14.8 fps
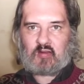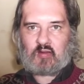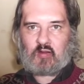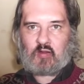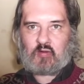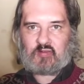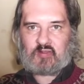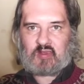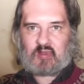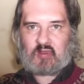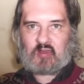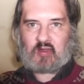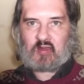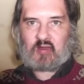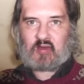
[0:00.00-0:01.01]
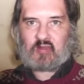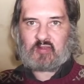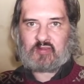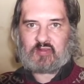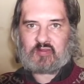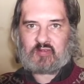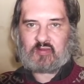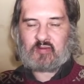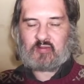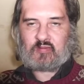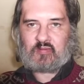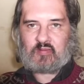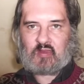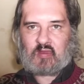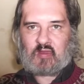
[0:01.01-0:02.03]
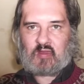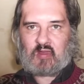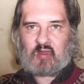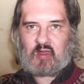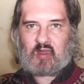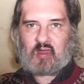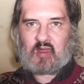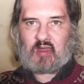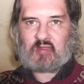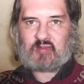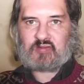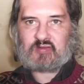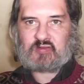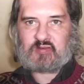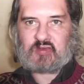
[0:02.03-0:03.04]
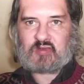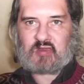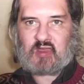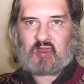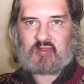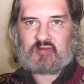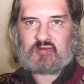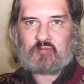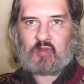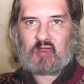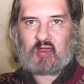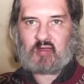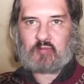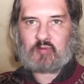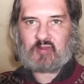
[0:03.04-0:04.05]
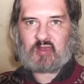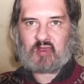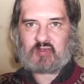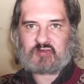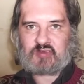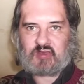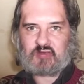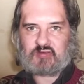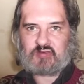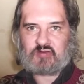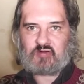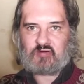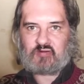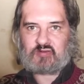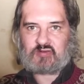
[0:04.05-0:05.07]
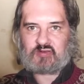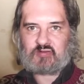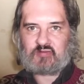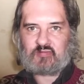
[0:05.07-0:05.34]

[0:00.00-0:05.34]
on the earth and get to work with their chainsaws.